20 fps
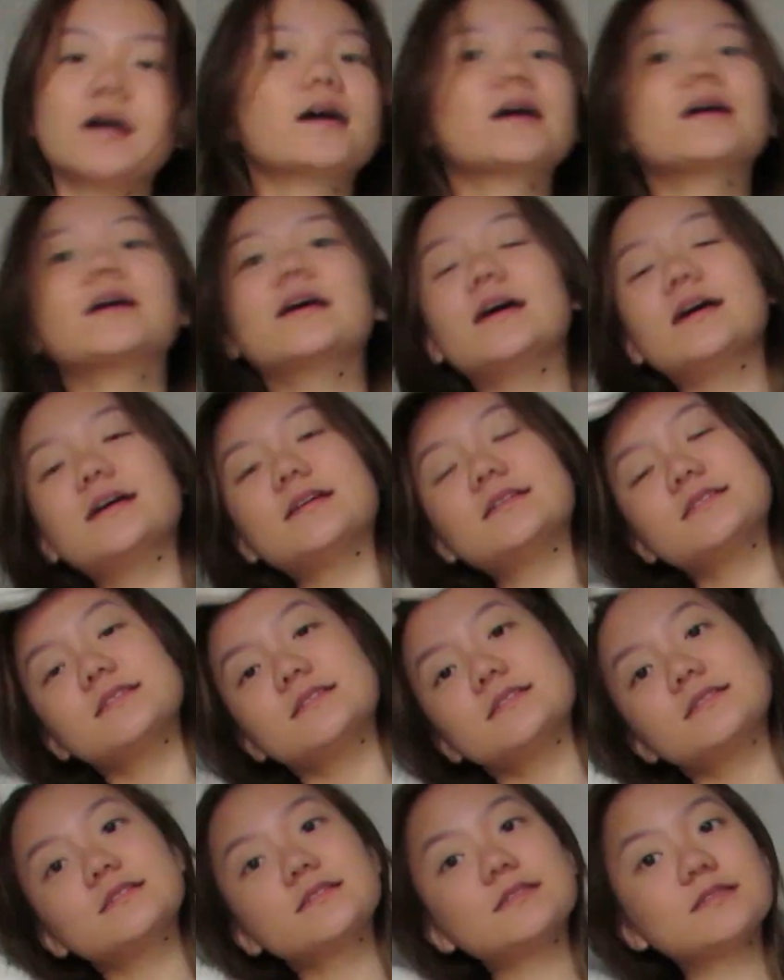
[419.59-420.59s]
I guess
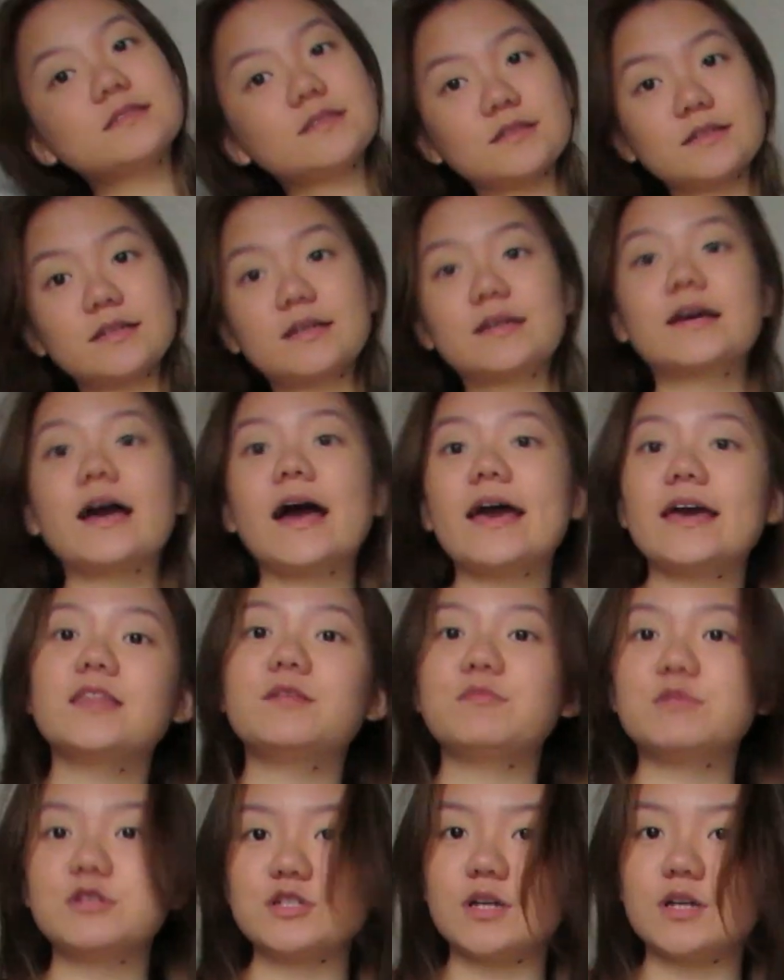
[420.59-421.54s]
kaya naman